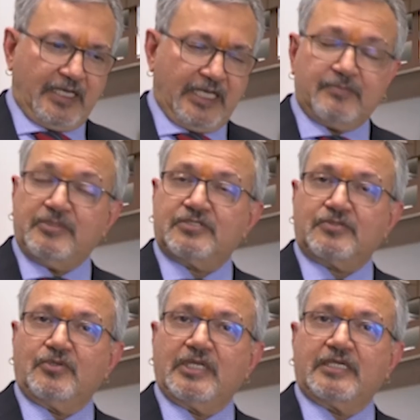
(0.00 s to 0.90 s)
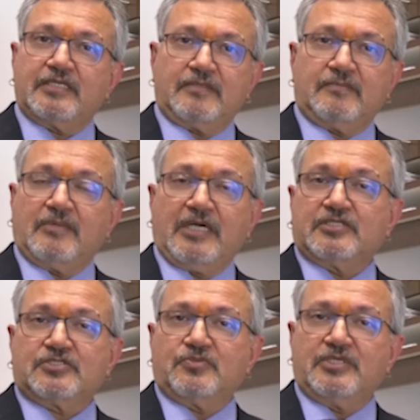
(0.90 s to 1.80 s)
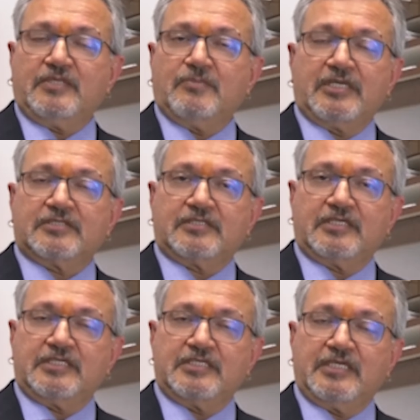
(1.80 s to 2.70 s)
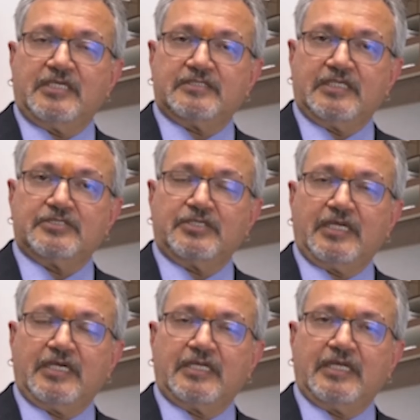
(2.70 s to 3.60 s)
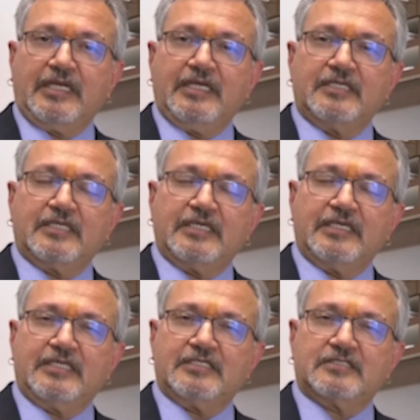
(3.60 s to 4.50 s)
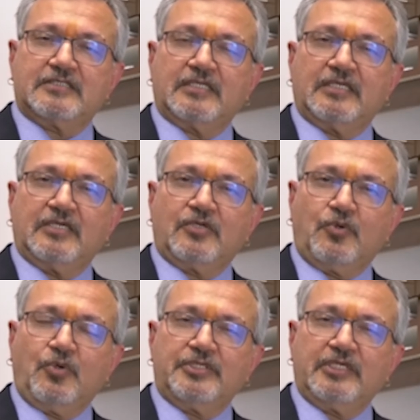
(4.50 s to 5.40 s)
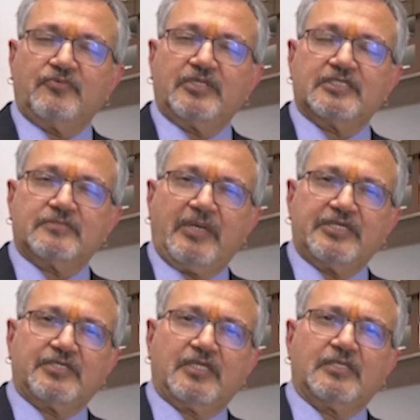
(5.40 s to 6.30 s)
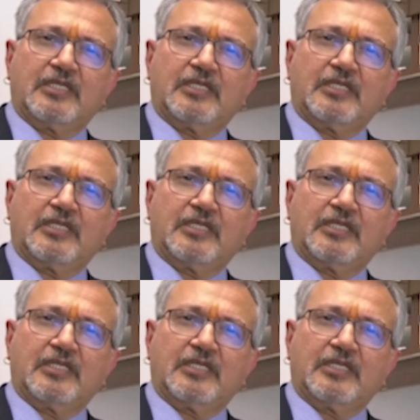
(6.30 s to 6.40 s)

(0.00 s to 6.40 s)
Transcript: can be stored at minus 20, minus 30 degrees centigrade, and it is coated with a special